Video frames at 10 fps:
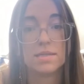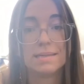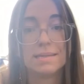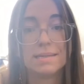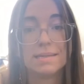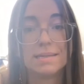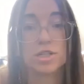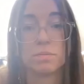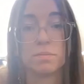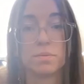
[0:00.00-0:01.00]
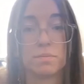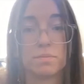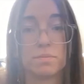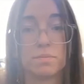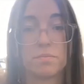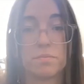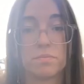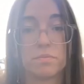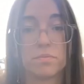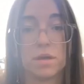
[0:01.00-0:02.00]
deep leadership,
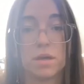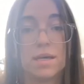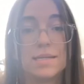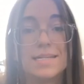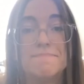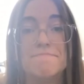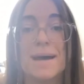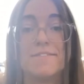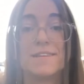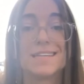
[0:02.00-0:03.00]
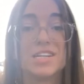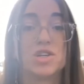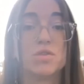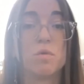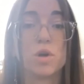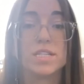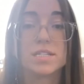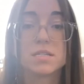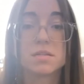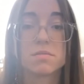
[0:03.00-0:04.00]
deep manifestation
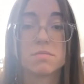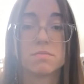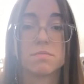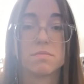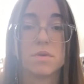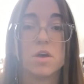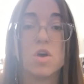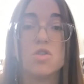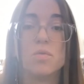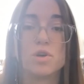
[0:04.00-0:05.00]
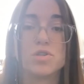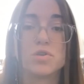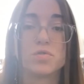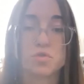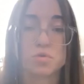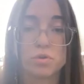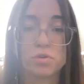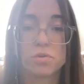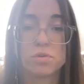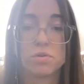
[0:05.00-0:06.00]
voice, the voice of
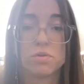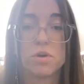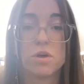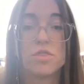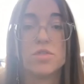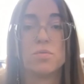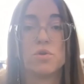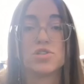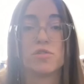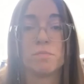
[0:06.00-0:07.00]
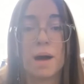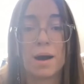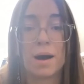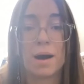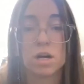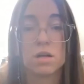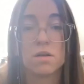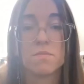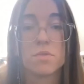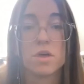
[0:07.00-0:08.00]
truth, the voice of power,
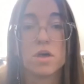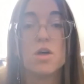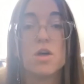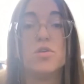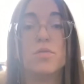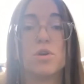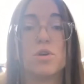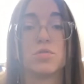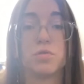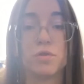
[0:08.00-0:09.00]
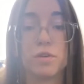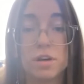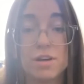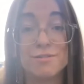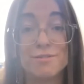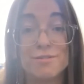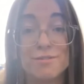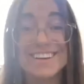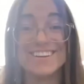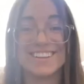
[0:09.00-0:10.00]
the voice of
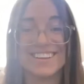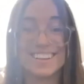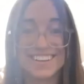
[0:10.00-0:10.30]
real